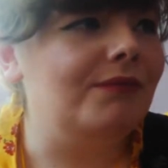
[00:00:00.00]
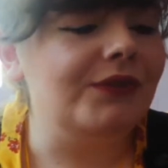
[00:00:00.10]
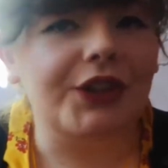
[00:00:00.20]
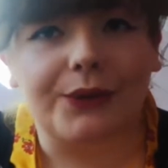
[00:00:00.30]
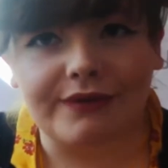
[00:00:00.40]

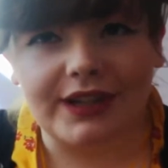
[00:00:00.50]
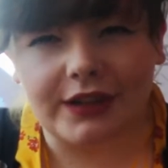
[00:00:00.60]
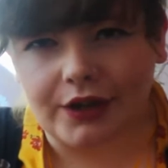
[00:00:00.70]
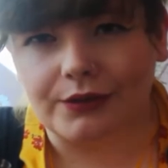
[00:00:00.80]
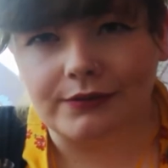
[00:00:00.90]
You know, the
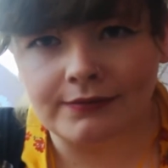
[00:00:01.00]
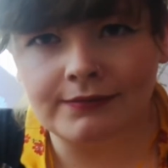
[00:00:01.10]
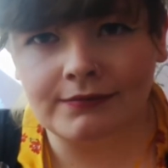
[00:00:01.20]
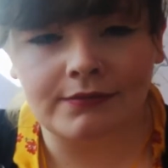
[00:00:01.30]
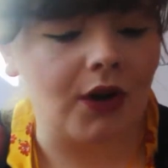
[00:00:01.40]
video
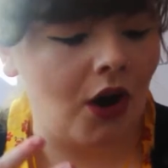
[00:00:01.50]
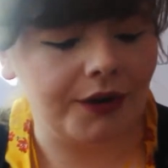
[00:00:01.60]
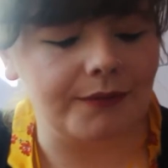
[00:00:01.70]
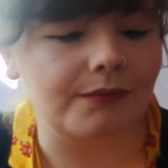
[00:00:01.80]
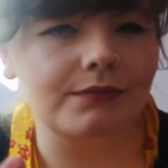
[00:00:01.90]

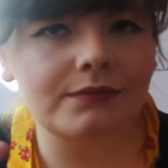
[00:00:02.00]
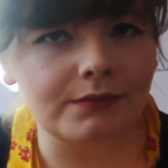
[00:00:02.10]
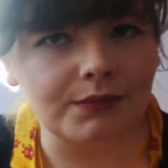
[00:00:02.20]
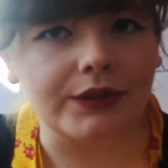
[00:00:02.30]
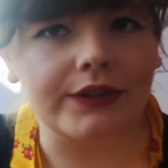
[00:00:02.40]
on
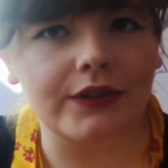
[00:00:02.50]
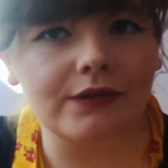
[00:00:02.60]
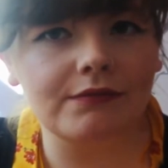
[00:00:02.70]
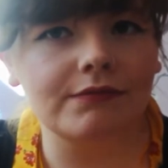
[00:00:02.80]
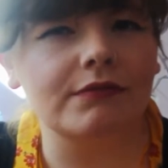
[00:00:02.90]
plus,
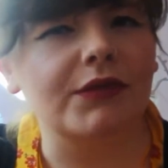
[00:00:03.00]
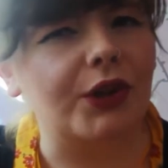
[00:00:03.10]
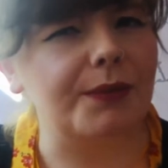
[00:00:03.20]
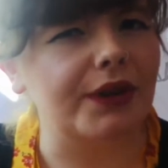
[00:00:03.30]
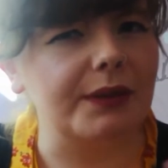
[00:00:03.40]
you
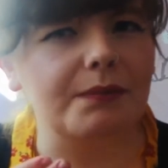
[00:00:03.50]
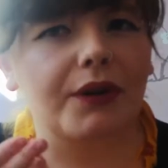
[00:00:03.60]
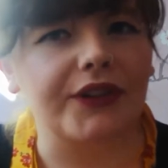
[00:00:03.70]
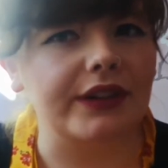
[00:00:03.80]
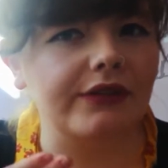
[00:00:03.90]
know, body
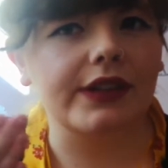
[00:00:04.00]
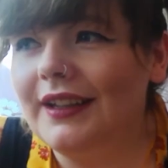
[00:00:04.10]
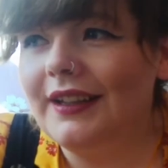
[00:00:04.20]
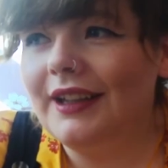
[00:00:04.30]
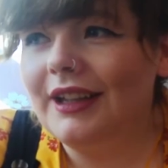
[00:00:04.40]
positivity.